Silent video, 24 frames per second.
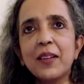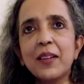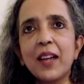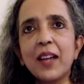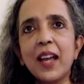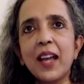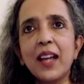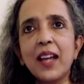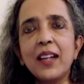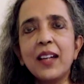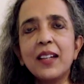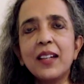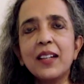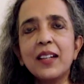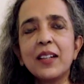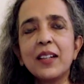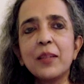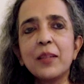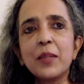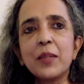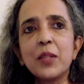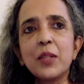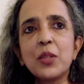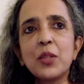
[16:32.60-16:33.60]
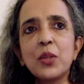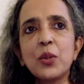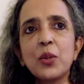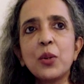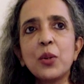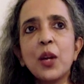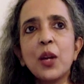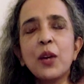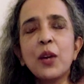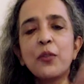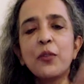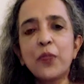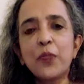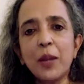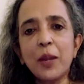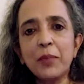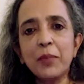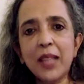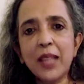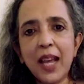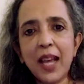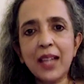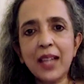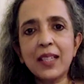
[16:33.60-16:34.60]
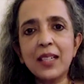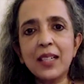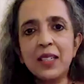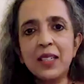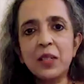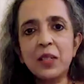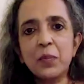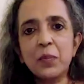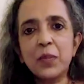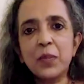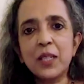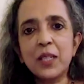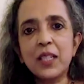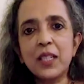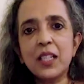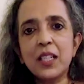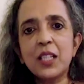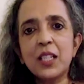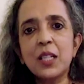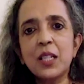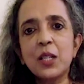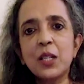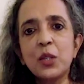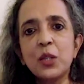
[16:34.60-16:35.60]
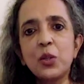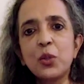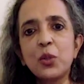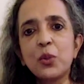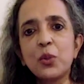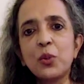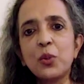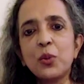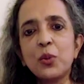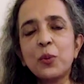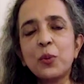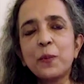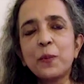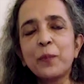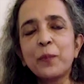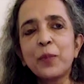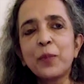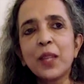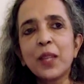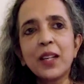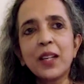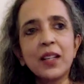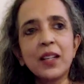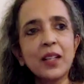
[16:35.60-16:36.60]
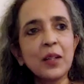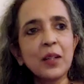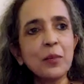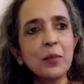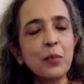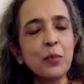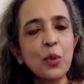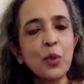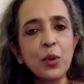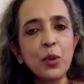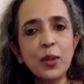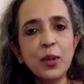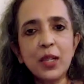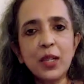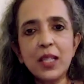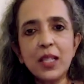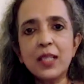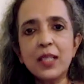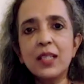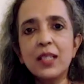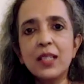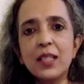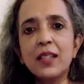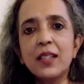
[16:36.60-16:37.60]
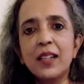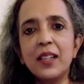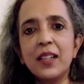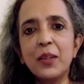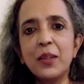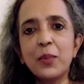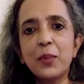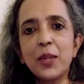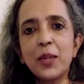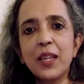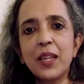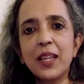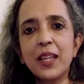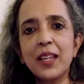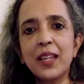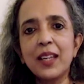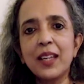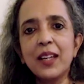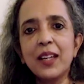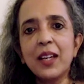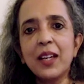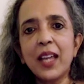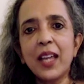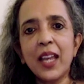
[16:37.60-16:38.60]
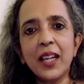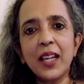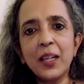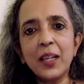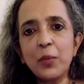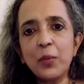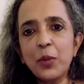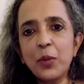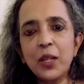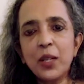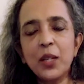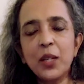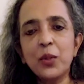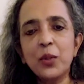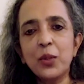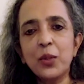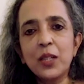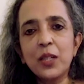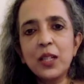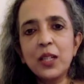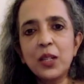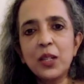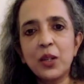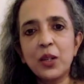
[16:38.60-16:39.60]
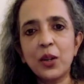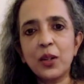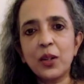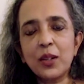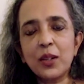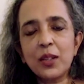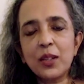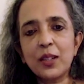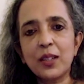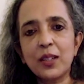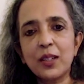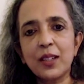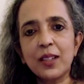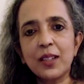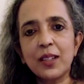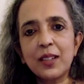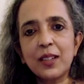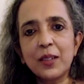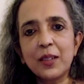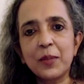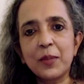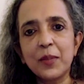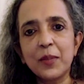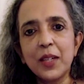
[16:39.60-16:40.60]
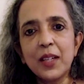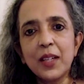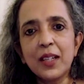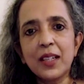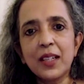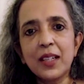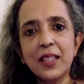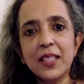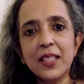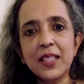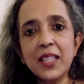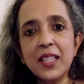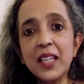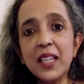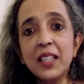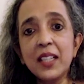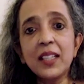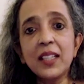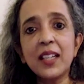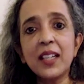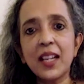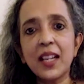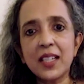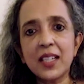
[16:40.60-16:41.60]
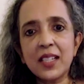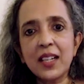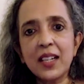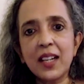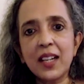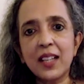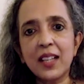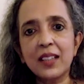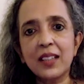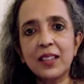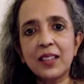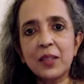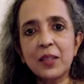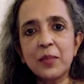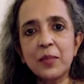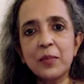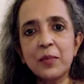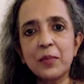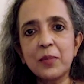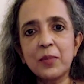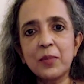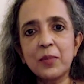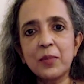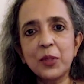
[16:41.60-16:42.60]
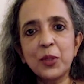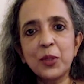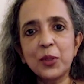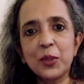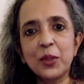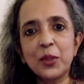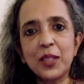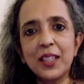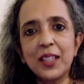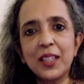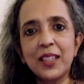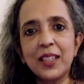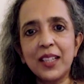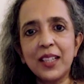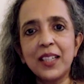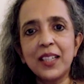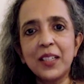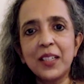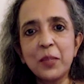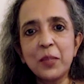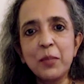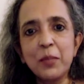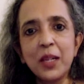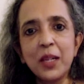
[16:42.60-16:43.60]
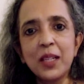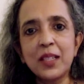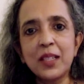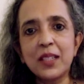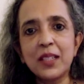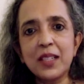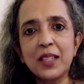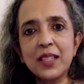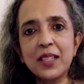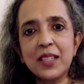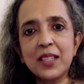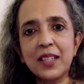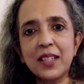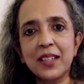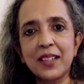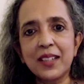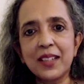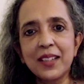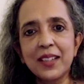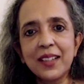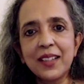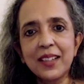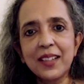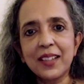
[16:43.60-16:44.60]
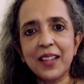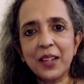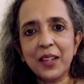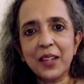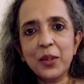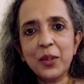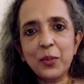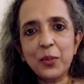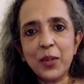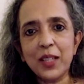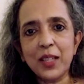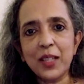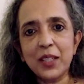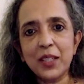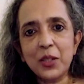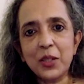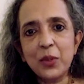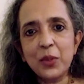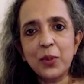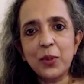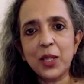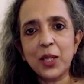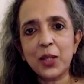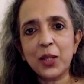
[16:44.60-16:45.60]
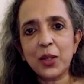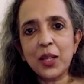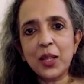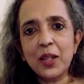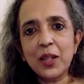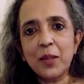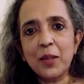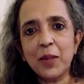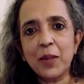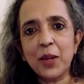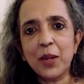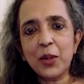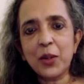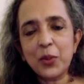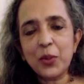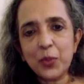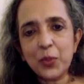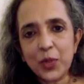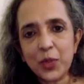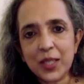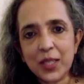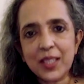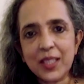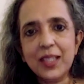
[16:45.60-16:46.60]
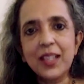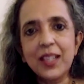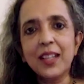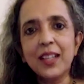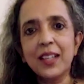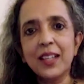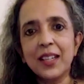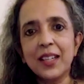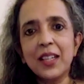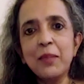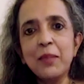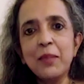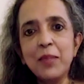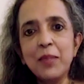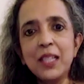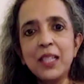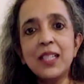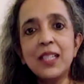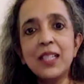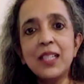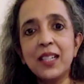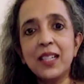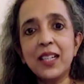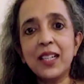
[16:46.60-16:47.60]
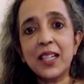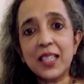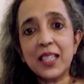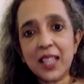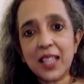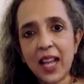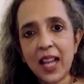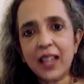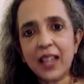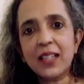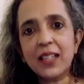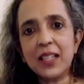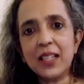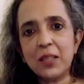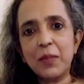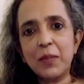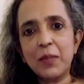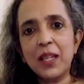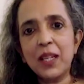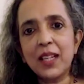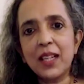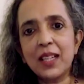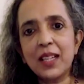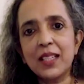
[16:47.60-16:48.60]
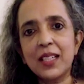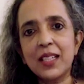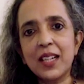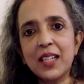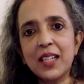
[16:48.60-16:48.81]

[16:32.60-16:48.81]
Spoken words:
And so from that interpretation to more recently, where anybody who did not sing the national anthem, in the militaristic kind of way that you were talking about, was immediately attacked as being anti-national,